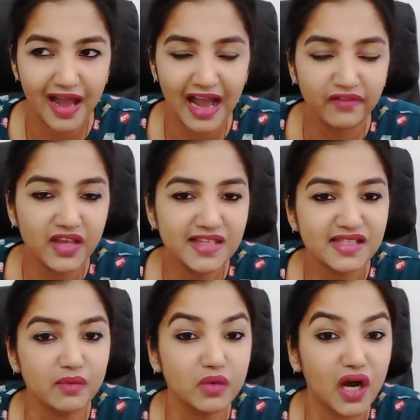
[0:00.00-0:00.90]
having
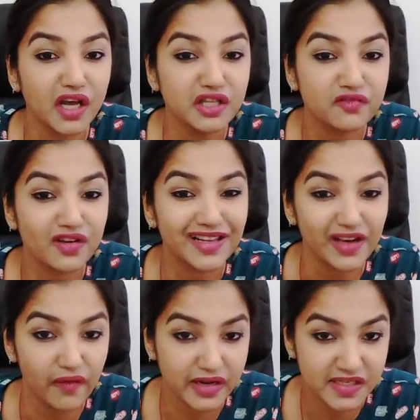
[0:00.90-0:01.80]
some kind of a
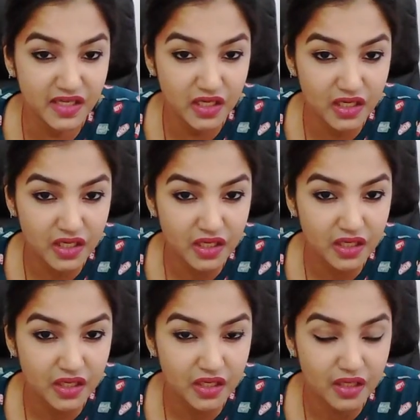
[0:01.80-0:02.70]
clarity
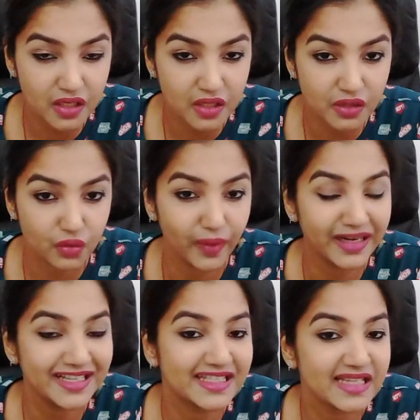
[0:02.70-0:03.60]
to
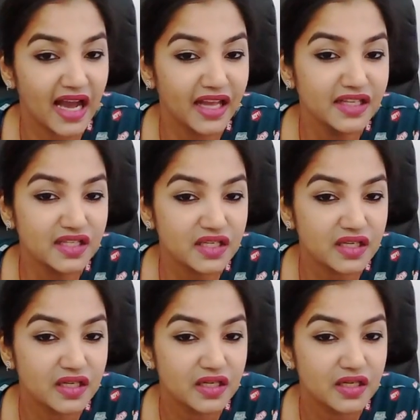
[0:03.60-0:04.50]
understand
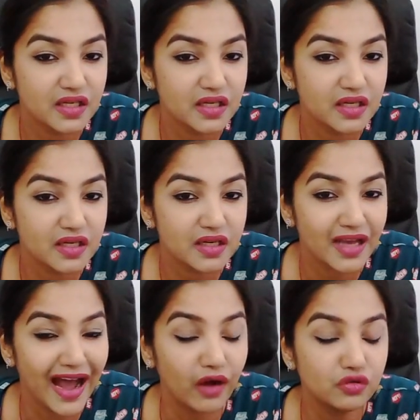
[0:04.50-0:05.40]

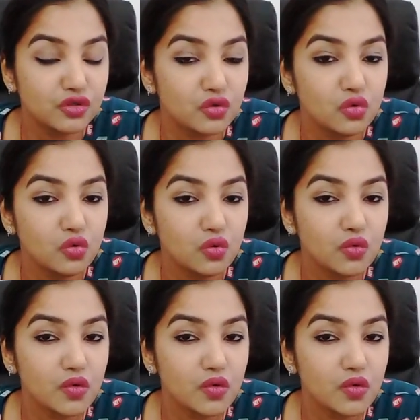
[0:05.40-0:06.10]
how to